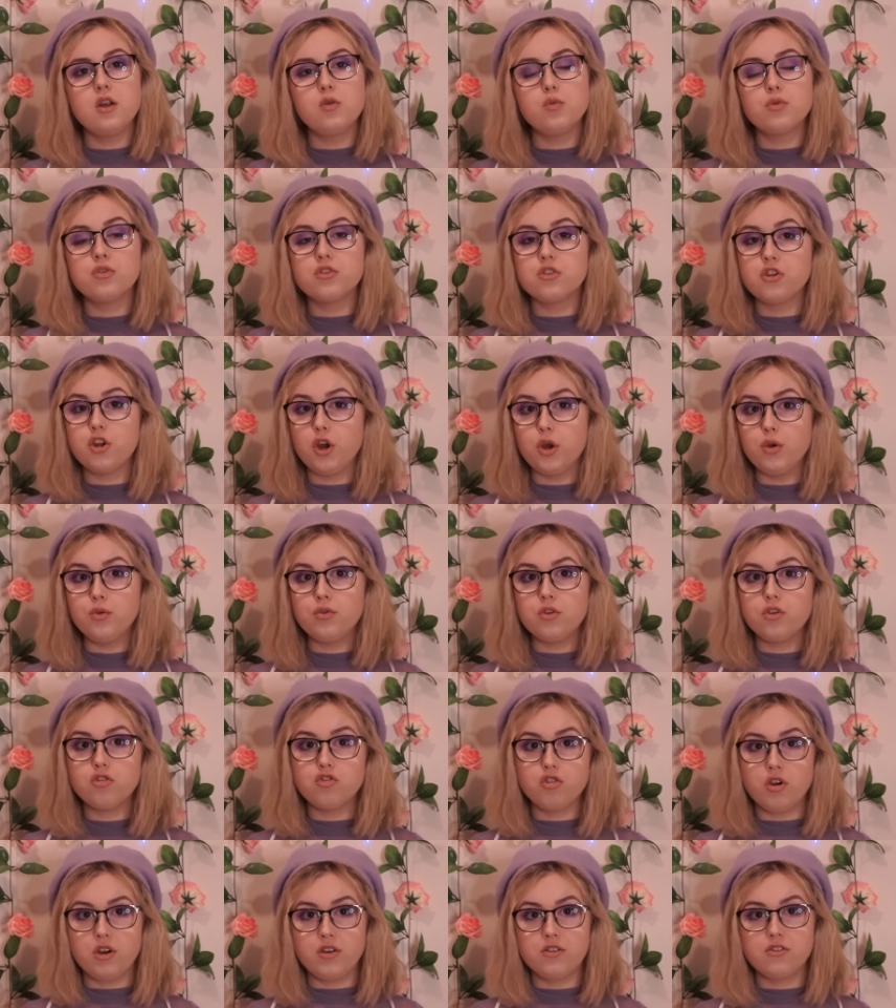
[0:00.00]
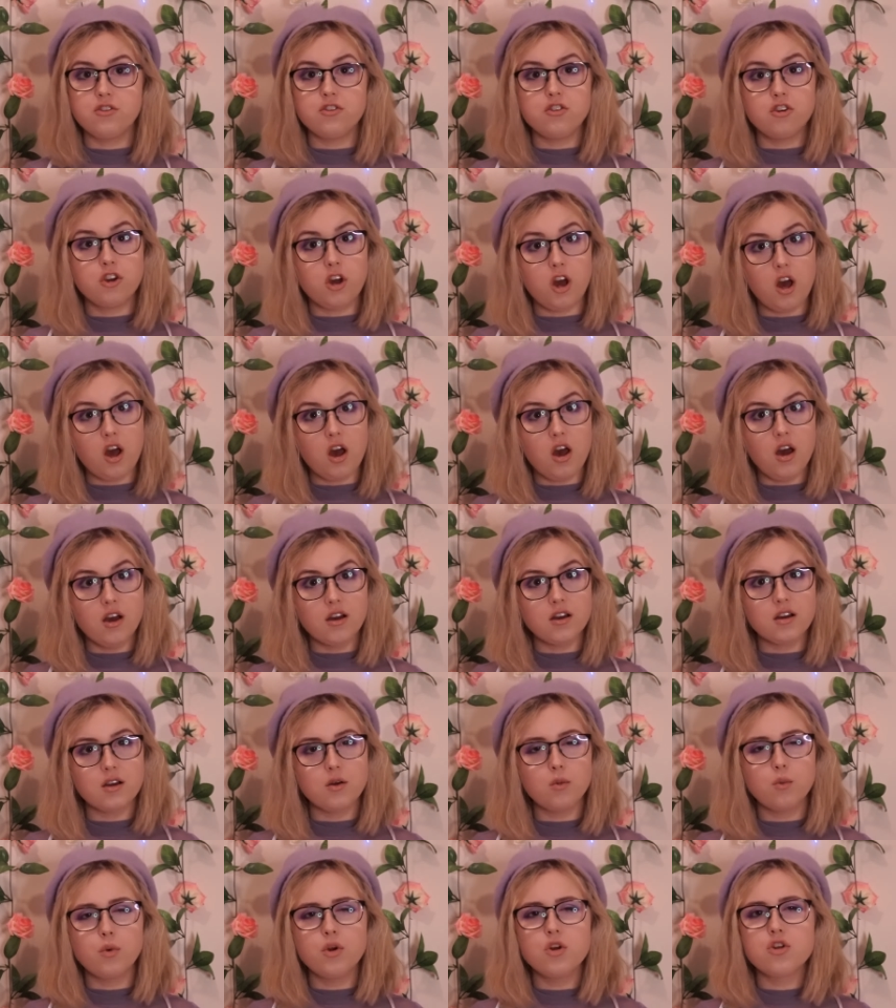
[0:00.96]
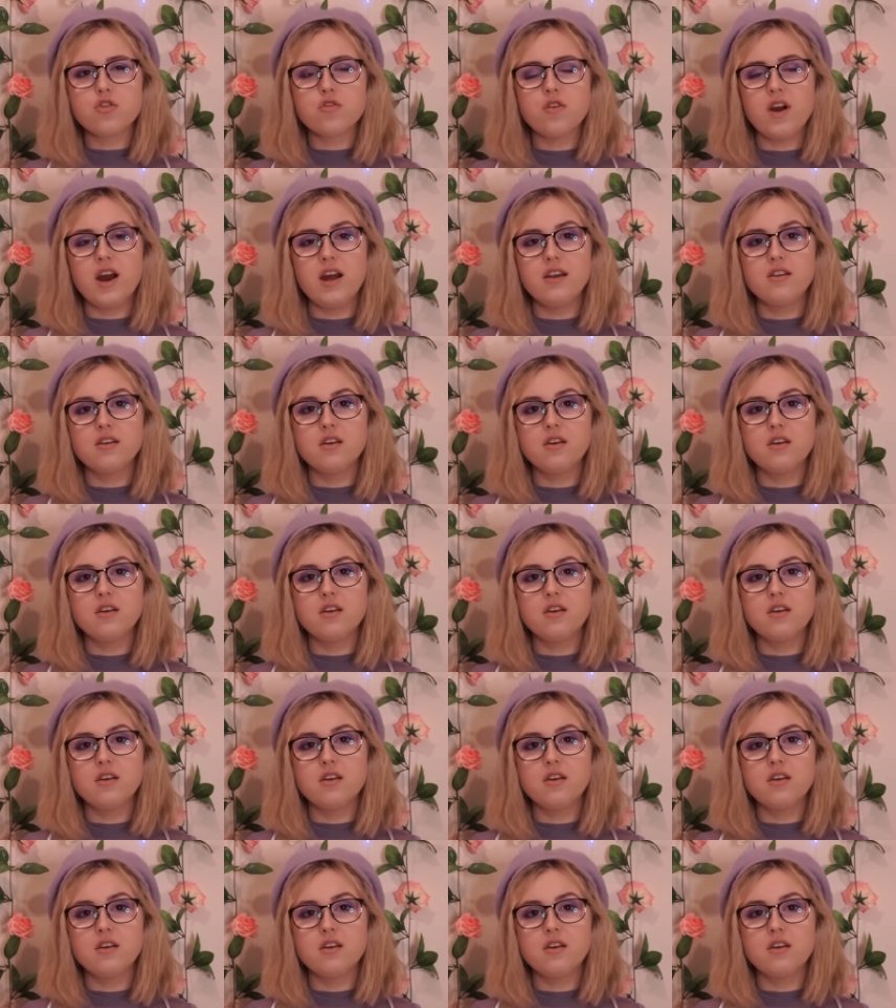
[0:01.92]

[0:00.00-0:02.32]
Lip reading: was a note addressed to Kirk, which read,